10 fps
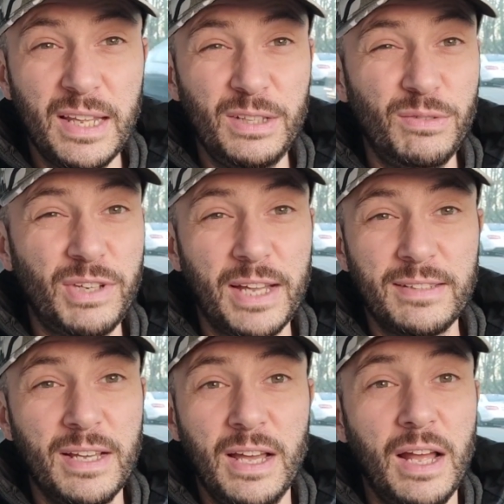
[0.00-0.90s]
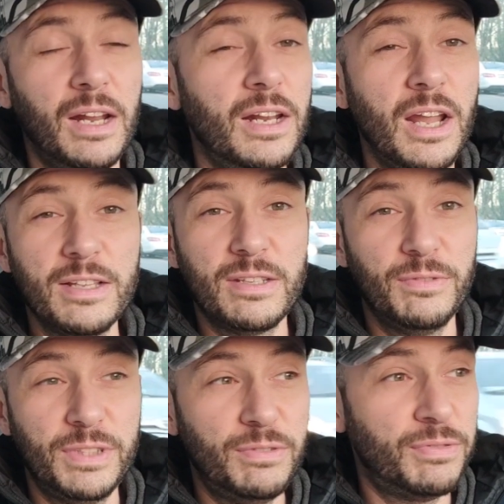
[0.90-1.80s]
and then you've got lots
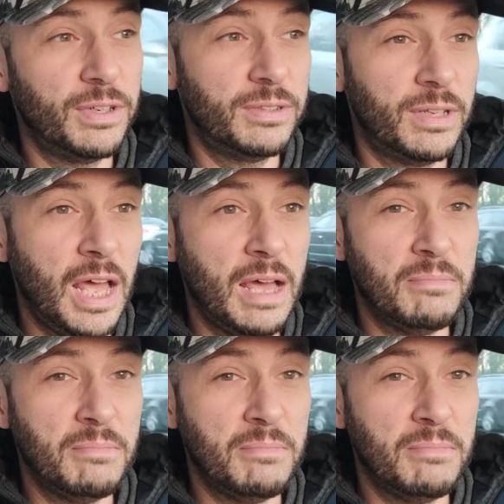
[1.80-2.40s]
of different.